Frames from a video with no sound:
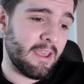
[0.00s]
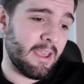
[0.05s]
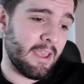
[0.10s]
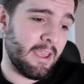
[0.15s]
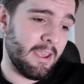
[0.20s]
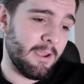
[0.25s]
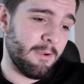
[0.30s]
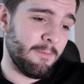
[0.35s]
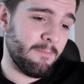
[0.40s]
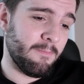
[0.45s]

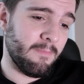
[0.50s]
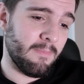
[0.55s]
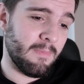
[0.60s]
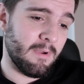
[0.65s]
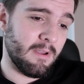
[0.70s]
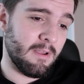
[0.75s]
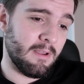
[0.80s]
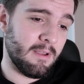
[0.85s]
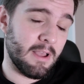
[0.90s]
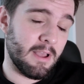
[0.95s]

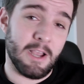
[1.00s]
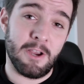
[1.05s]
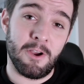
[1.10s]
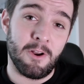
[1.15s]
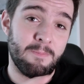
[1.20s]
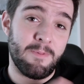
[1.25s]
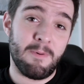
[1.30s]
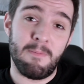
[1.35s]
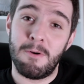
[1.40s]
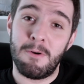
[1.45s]
I got
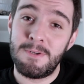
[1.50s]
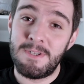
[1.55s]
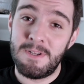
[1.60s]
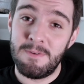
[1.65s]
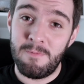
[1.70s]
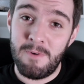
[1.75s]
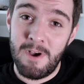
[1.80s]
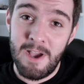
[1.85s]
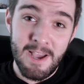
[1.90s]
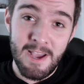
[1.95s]
a promotion
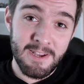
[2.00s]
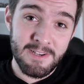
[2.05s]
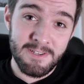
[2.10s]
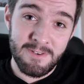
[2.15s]
in work,